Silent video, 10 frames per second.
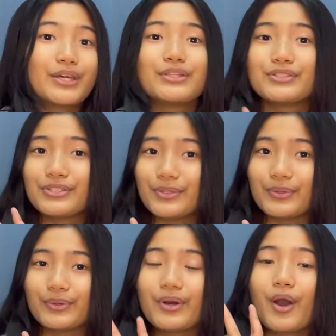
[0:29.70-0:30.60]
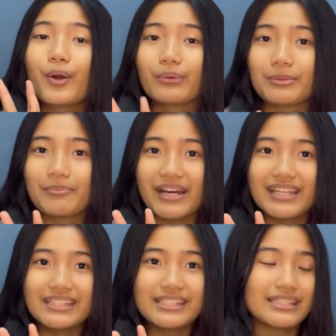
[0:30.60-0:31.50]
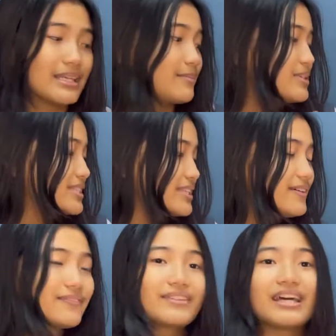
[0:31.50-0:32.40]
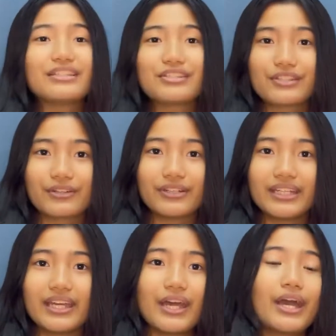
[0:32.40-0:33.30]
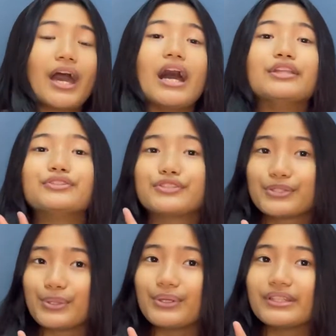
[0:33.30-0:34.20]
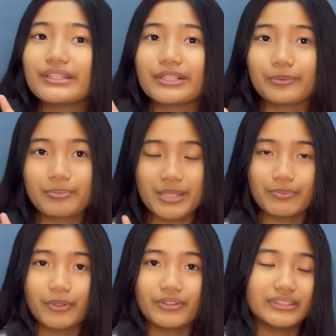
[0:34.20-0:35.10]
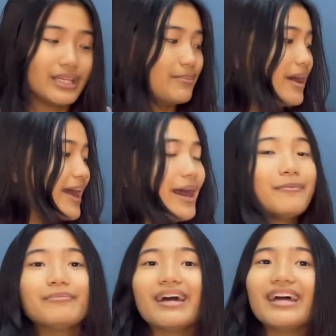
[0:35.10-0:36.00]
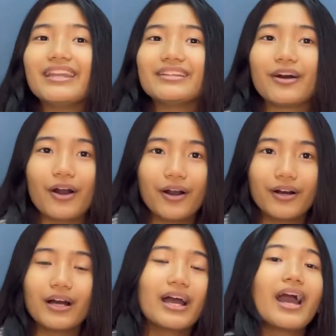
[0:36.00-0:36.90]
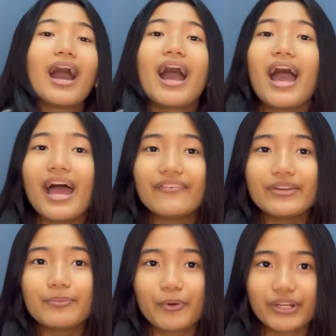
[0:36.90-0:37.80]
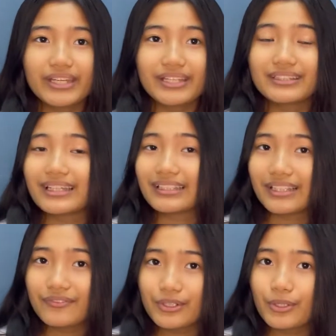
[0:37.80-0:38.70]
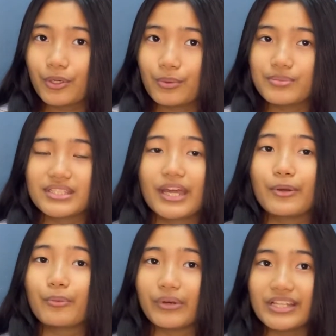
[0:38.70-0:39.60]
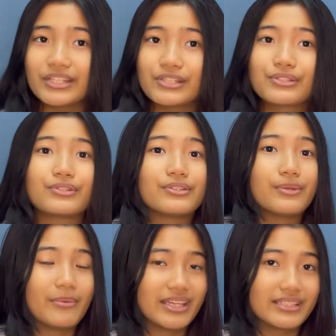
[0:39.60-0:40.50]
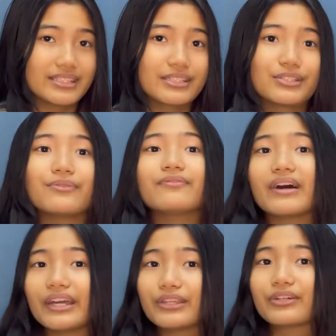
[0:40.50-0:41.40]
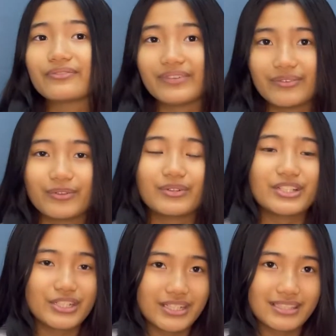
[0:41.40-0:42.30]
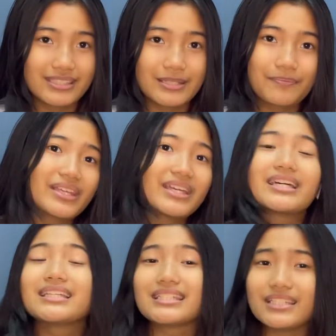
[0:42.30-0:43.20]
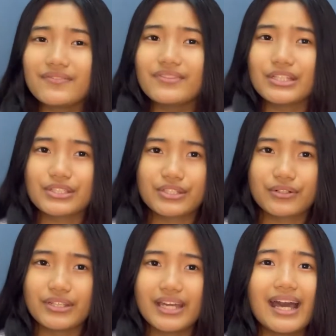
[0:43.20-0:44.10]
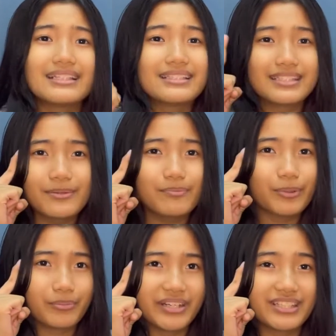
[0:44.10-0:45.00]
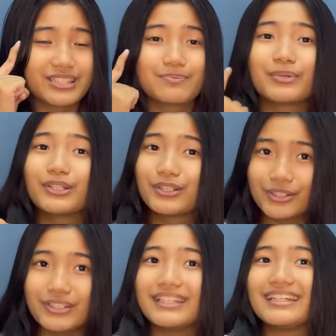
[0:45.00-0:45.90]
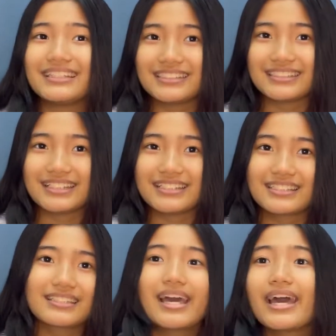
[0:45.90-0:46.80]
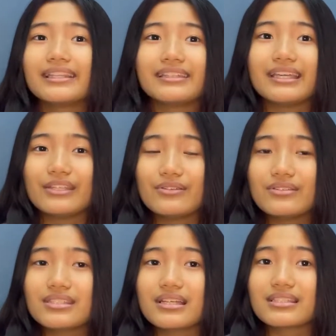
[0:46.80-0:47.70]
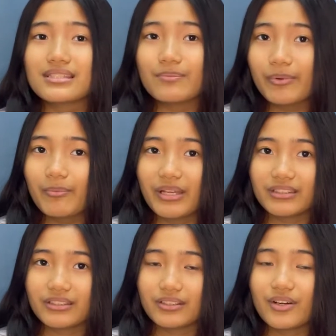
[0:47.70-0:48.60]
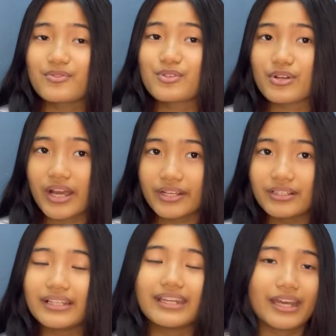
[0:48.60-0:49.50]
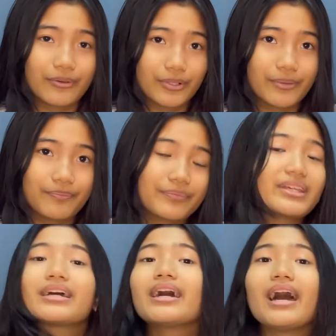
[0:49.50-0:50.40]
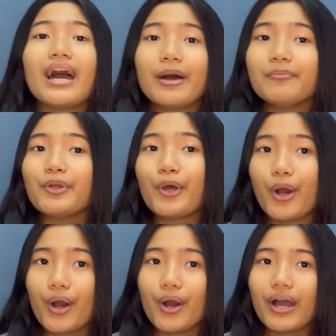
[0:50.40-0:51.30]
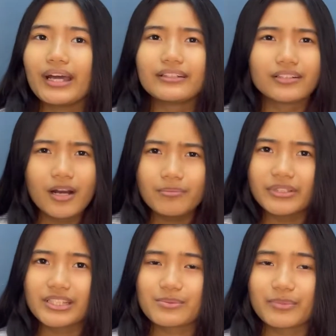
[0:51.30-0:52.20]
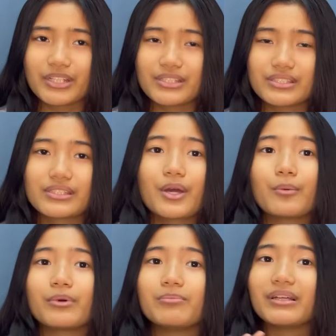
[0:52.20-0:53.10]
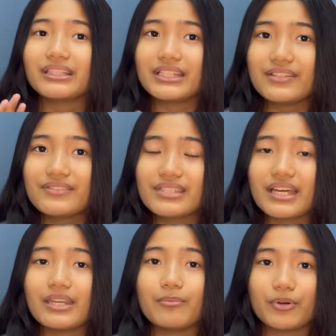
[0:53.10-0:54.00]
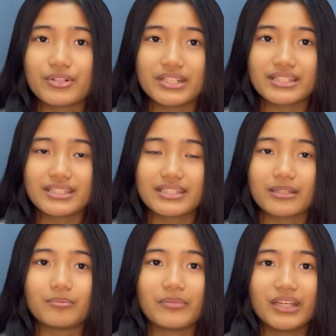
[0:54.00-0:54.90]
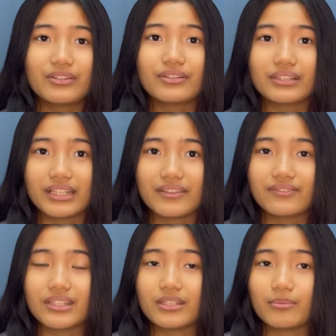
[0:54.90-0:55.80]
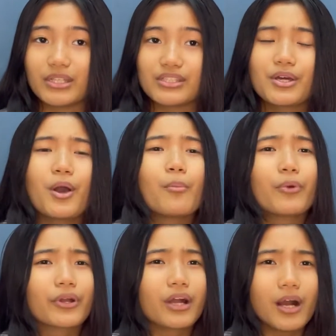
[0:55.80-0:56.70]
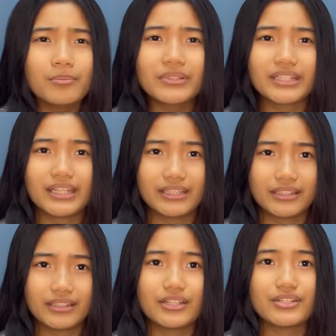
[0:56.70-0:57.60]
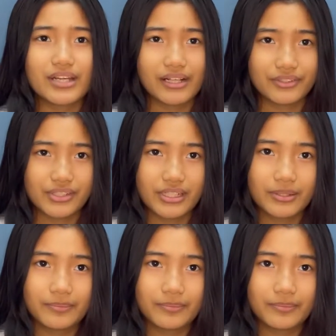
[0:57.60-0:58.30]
2 were mice named Sniff and Scurry, and 2 little people named Hem and Haw. Every morning, they left their homes and raced to the maze to find their favorite cheese. Sniff and Scurry had simple brains but good instincts. They used a simple method of trial and error. Hem and Haw had complex brains with beliefs and emotions that made their life in the maze more complicated and challenging.